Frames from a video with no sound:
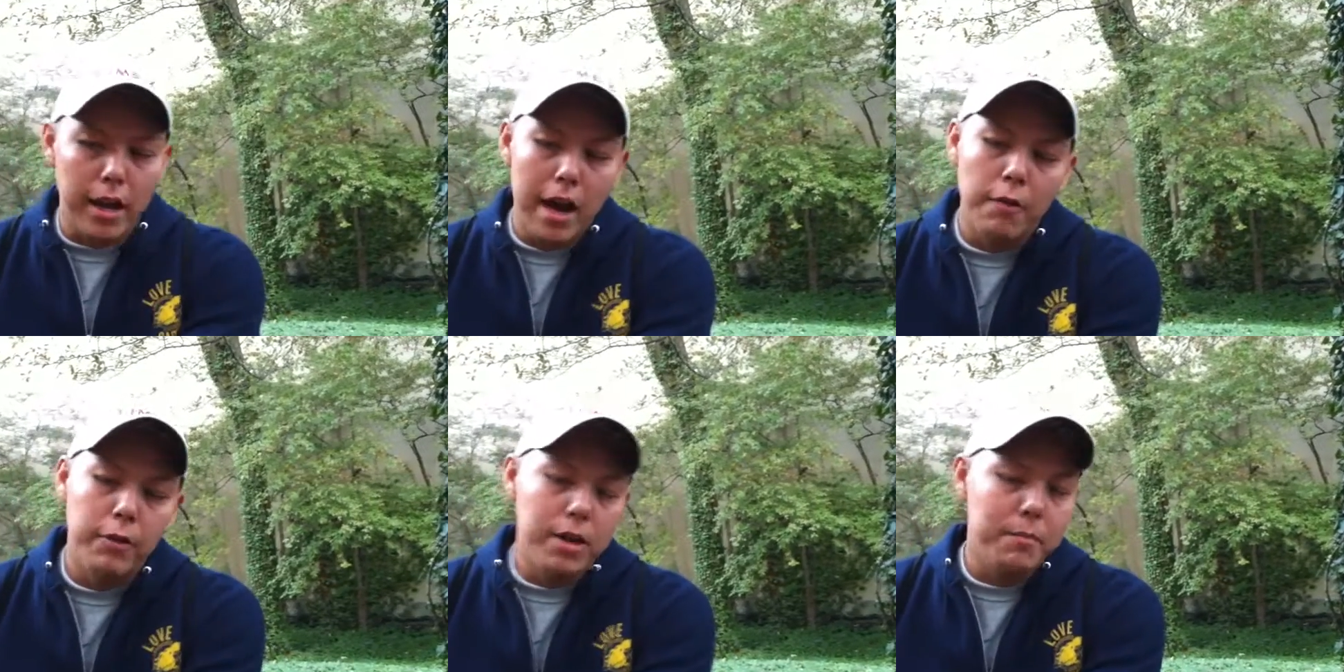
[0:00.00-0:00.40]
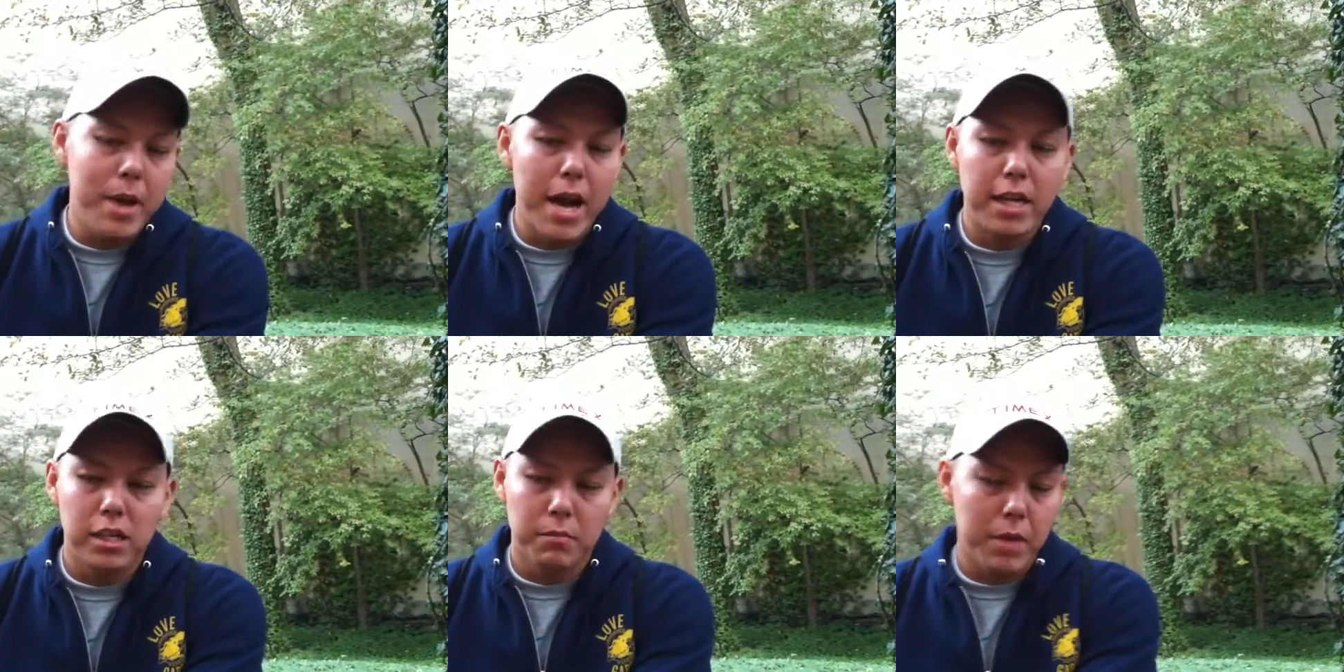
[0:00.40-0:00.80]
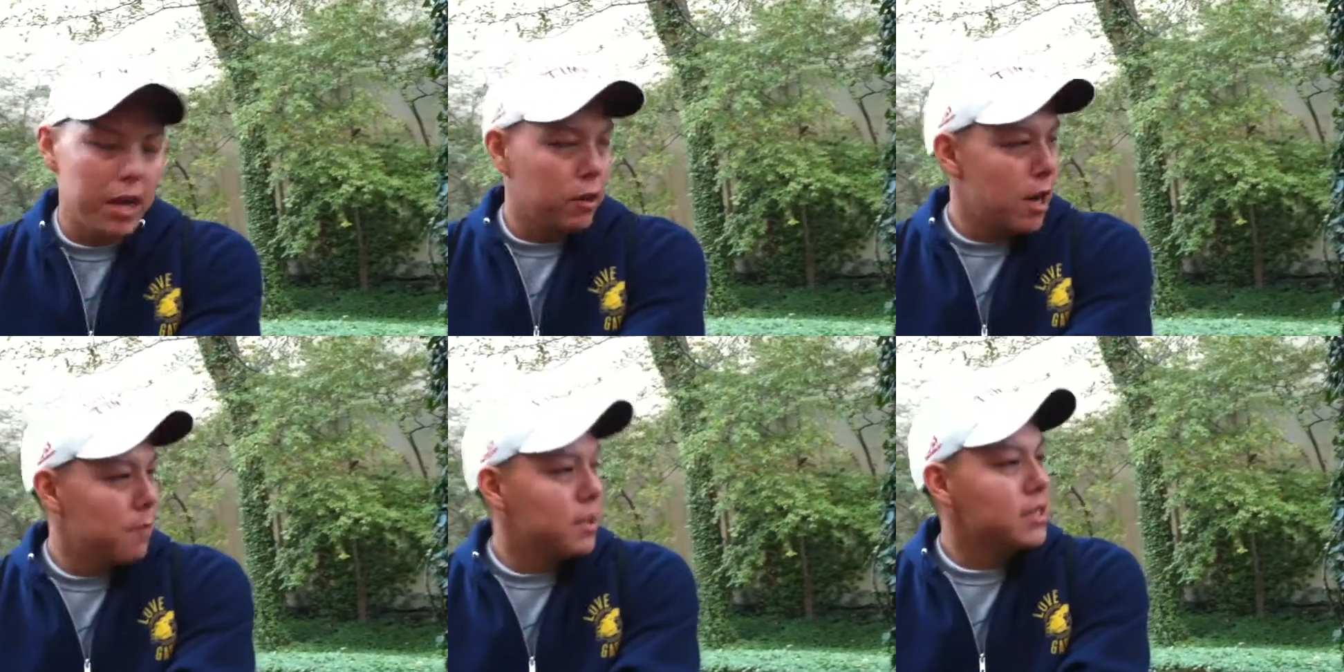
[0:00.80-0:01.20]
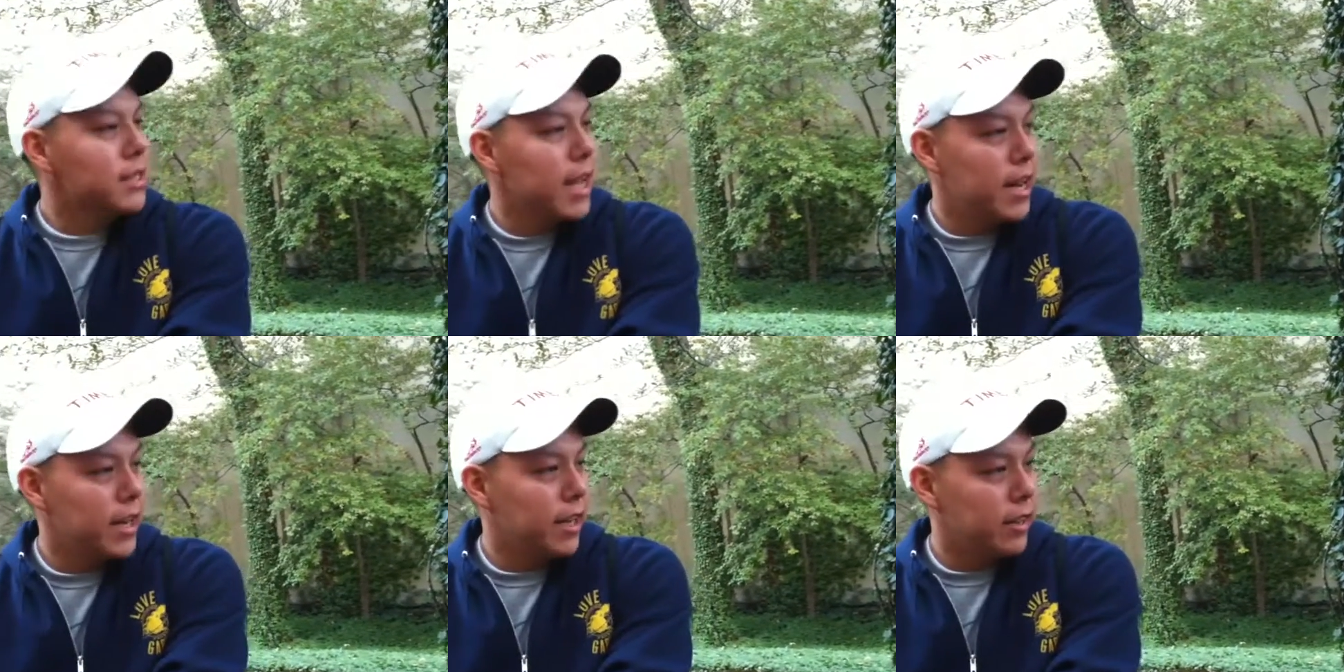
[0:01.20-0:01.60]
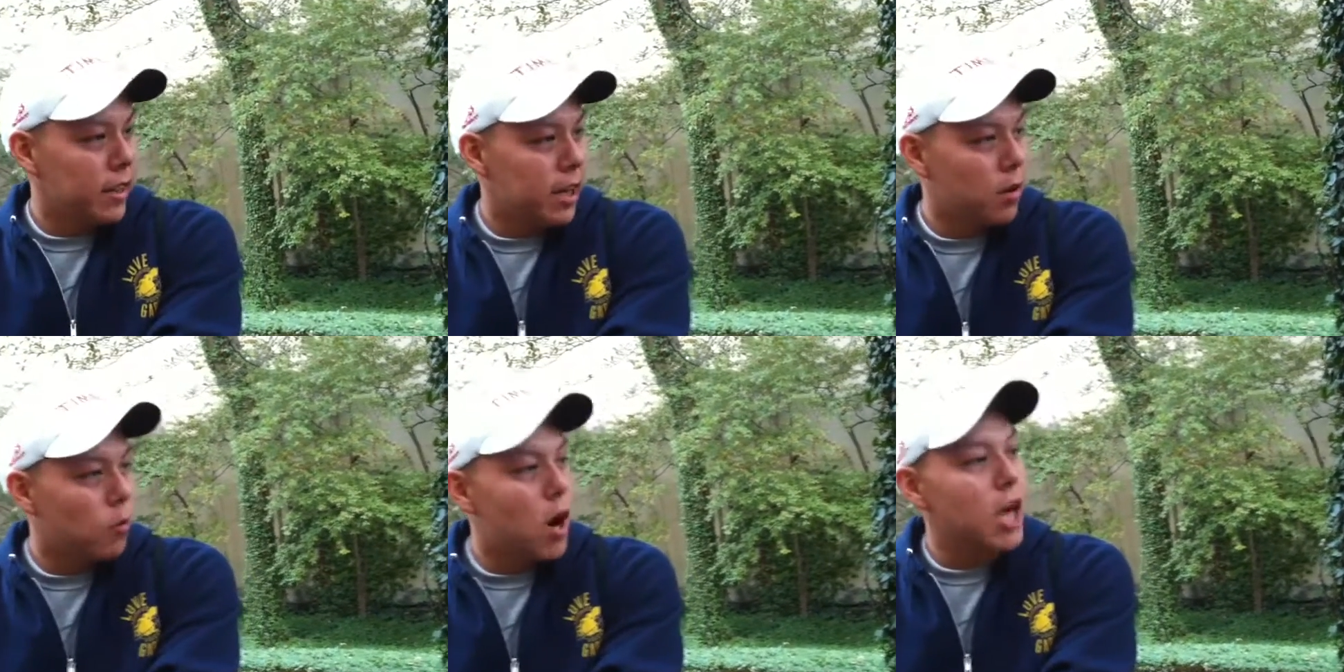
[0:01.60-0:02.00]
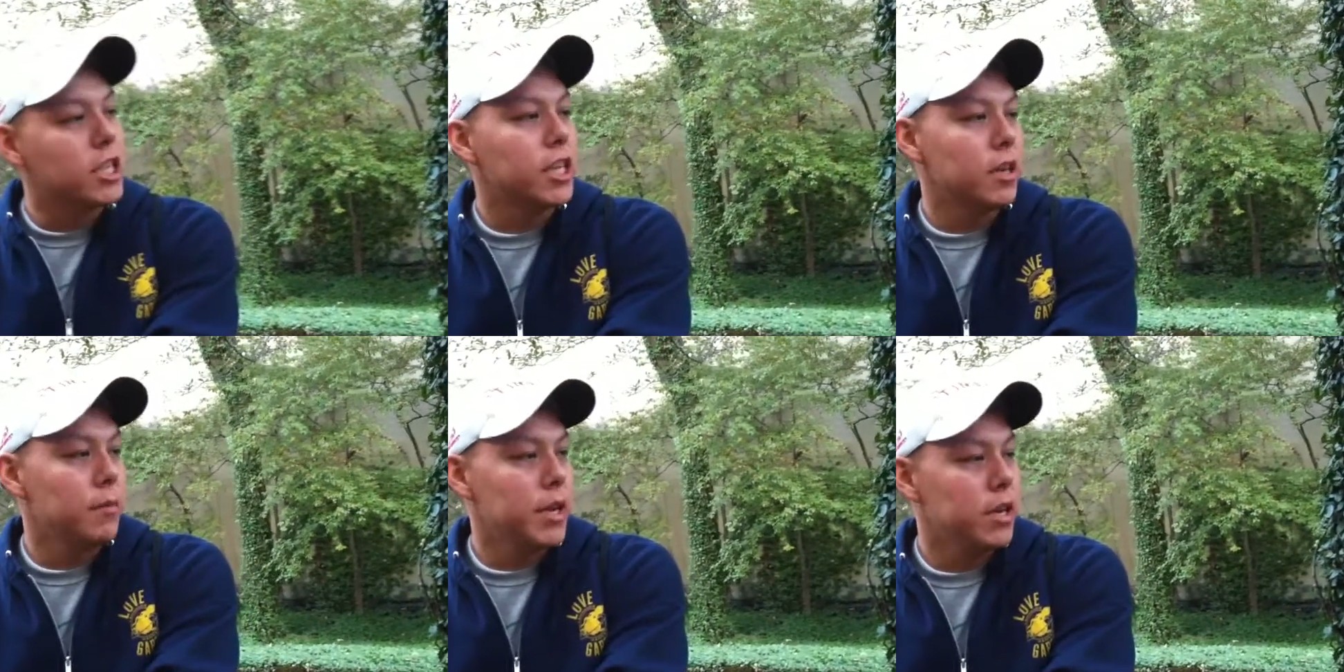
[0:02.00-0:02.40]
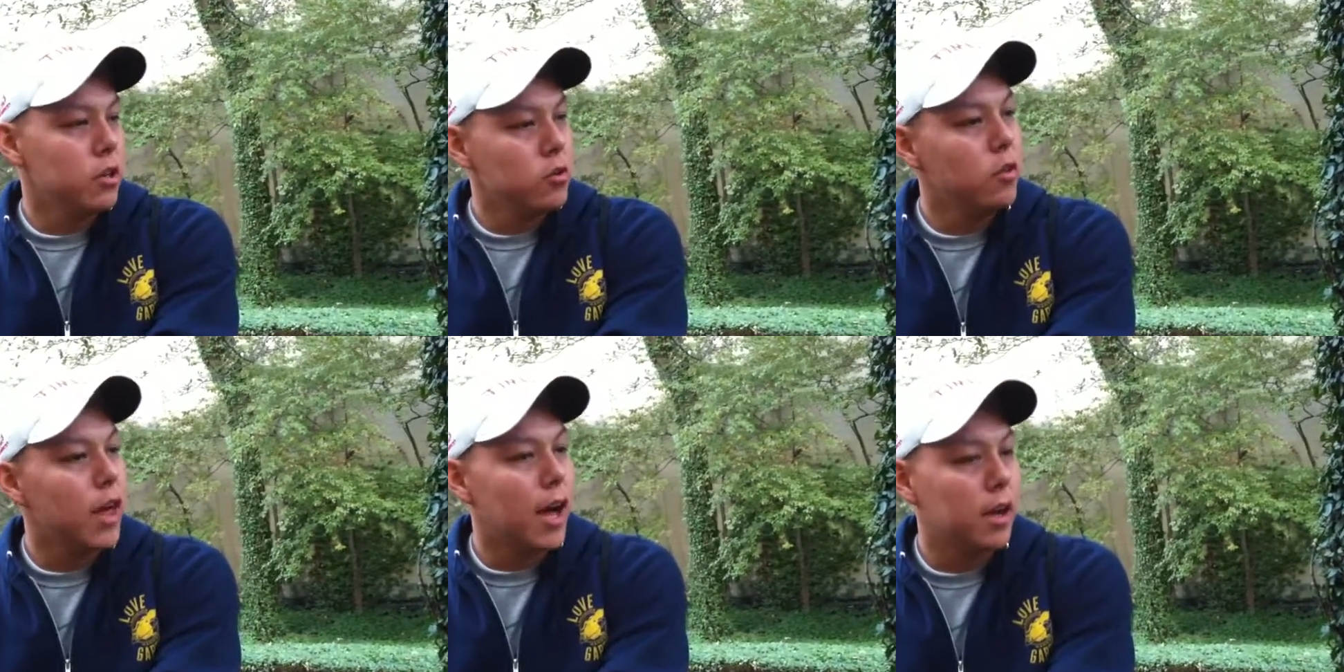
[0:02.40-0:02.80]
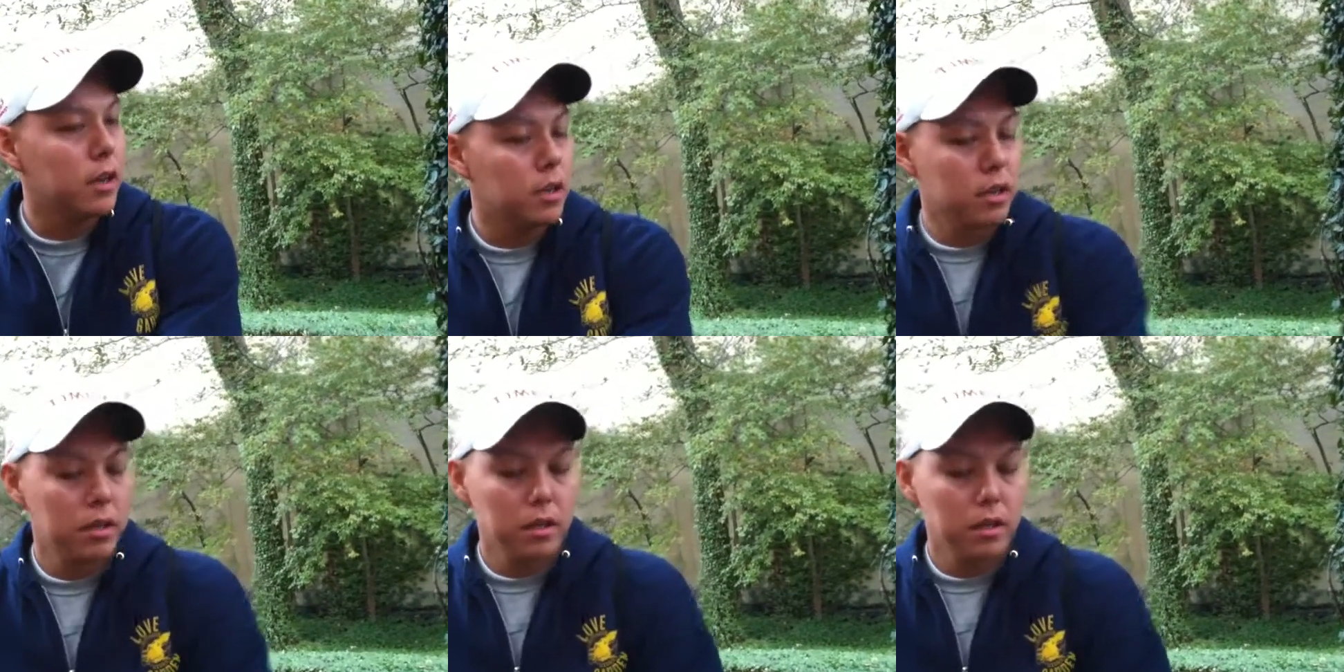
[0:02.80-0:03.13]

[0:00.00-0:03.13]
I would imagine my grandma standing there watching me do that.